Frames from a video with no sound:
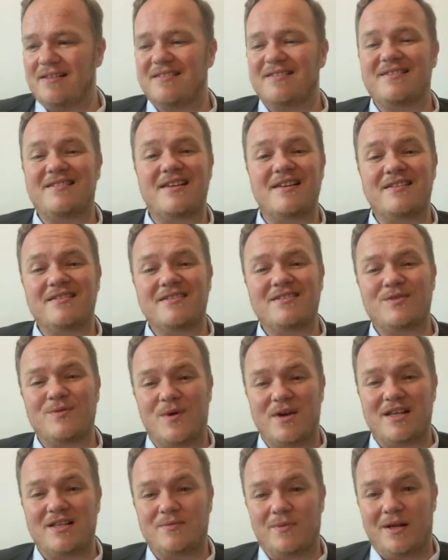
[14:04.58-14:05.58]
since
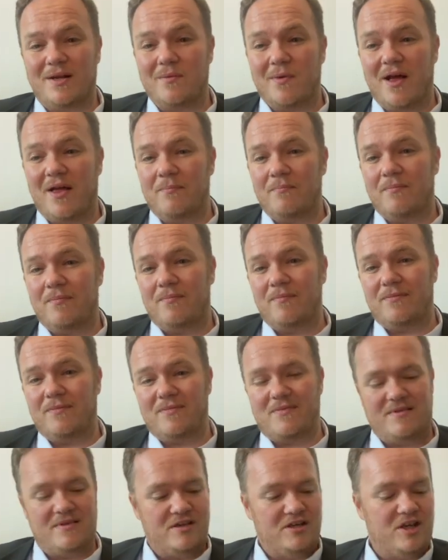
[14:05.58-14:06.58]
2021,
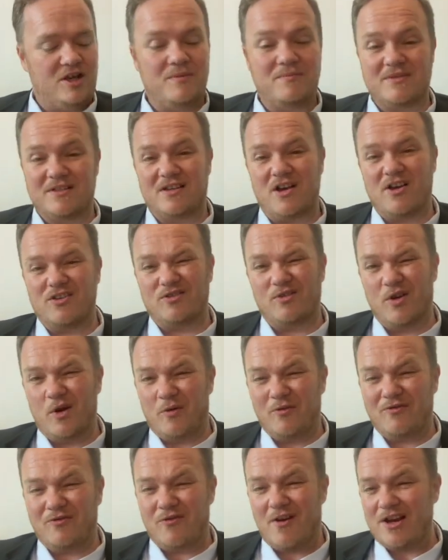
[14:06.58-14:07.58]
Cuban cigars are a
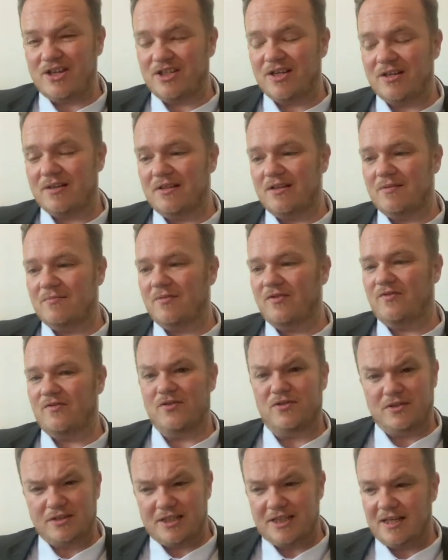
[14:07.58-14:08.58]
lot fresher than
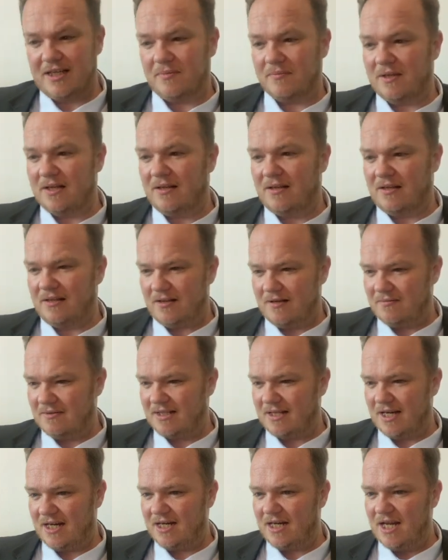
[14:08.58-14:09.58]
before, I think they were
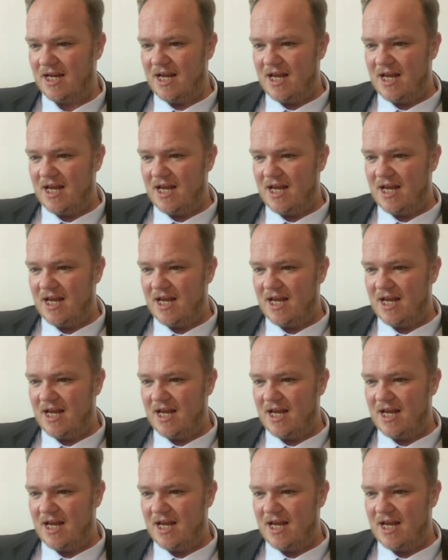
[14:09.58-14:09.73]
saying.